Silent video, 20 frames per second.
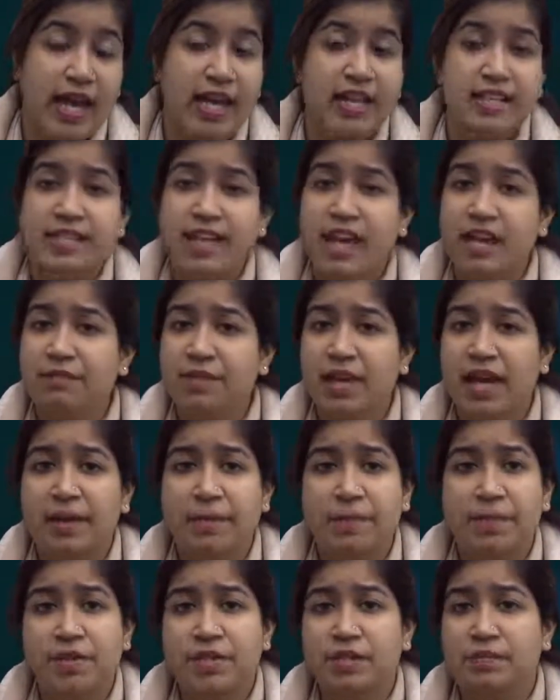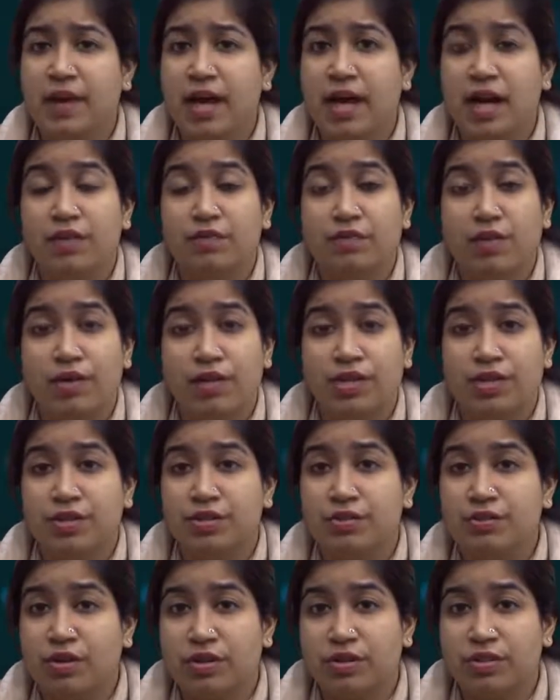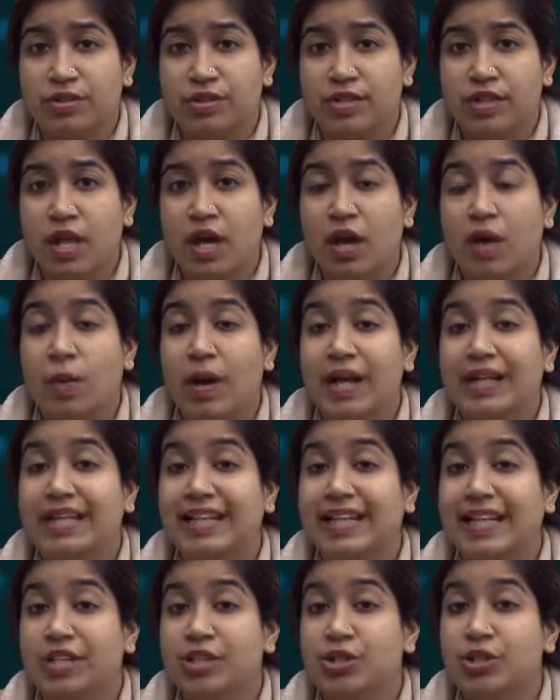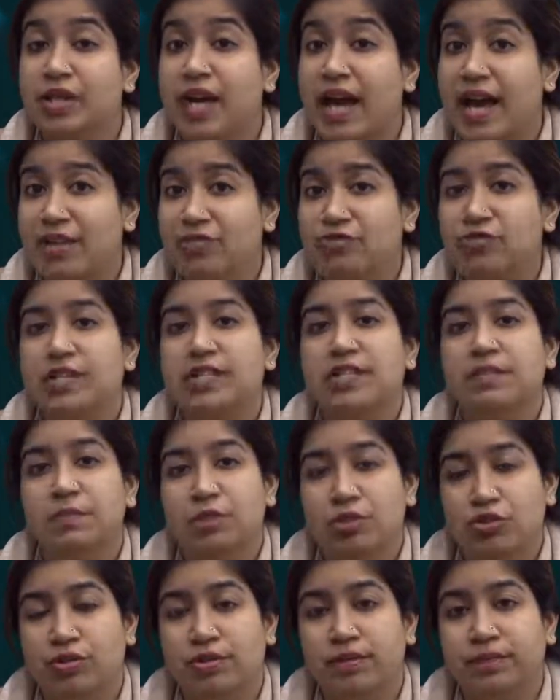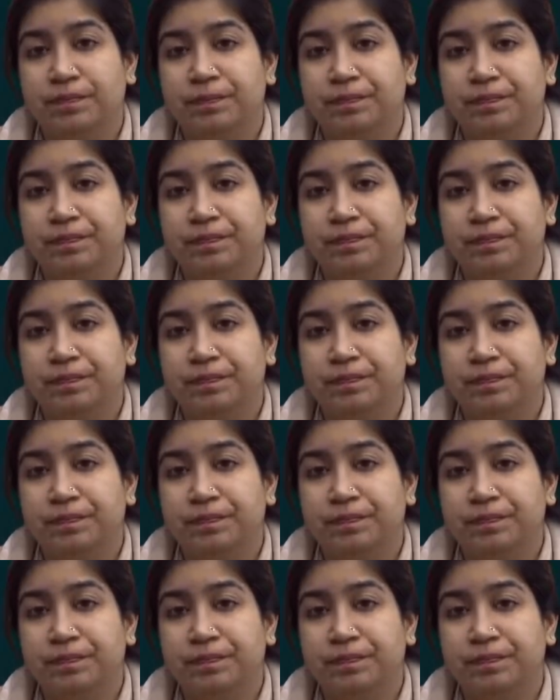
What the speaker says: It can be hampered by unwarranted Trojans while collection and transmission.